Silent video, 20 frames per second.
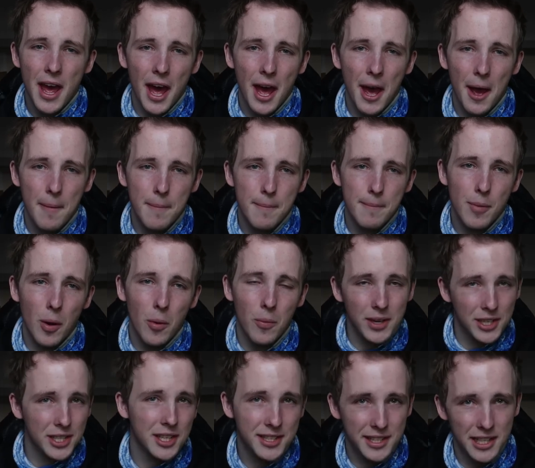Um, but
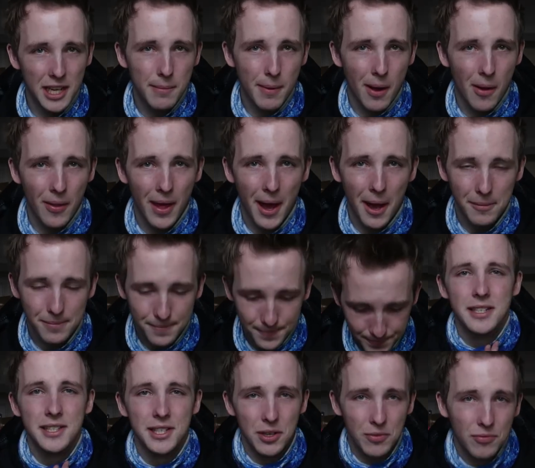we shall see about that.
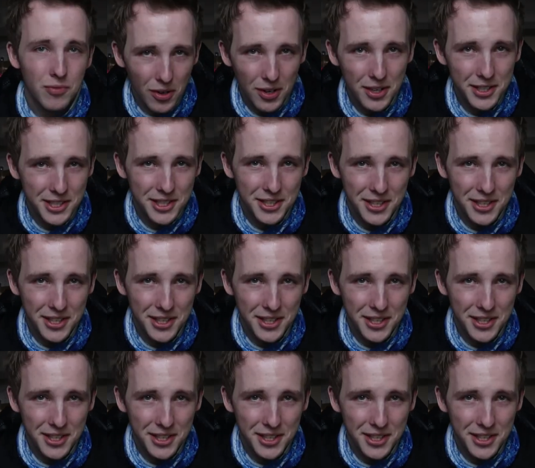So Run